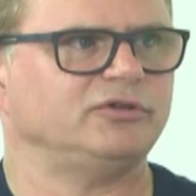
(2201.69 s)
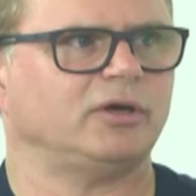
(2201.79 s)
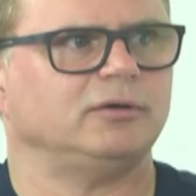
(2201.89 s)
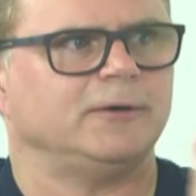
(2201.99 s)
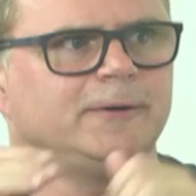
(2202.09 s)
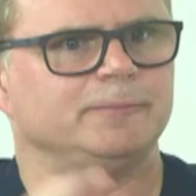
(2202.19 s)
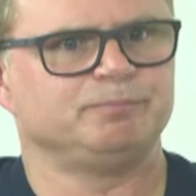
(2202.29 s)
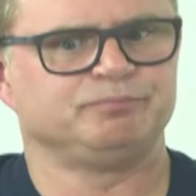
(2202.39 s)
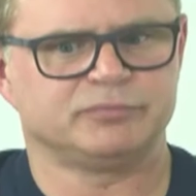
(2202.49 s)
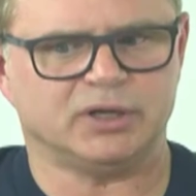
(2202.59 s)
So
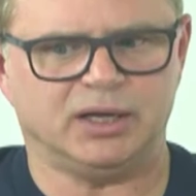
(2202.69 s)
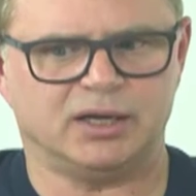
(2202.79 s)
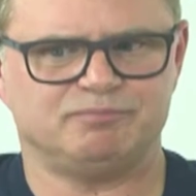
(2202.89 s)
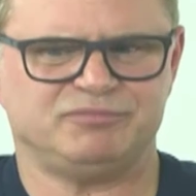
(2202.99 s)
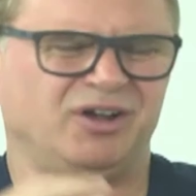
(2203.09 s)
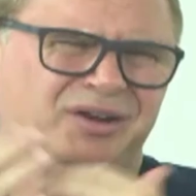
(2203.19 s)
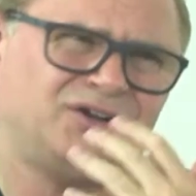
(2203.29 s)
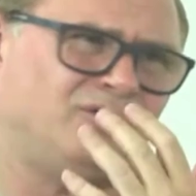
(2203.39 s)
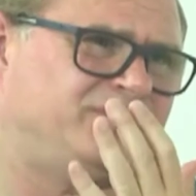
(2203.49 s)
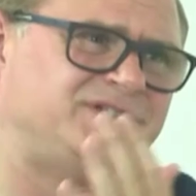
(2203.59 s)
kind
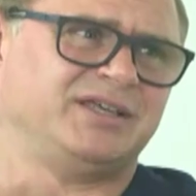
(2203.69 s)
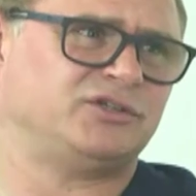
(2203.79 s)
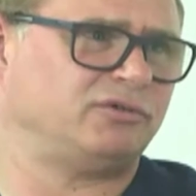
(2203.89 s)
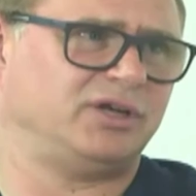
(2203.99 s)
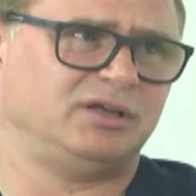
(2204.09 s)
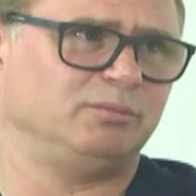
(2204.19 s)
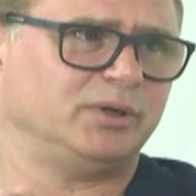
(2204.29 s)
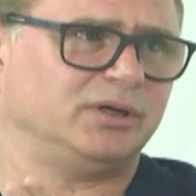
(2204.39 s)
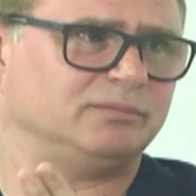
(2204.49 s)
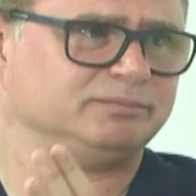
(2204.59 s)
of common sense, really.
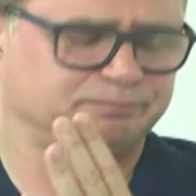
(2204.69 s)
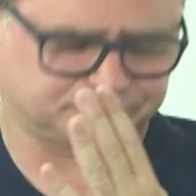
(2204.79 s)
But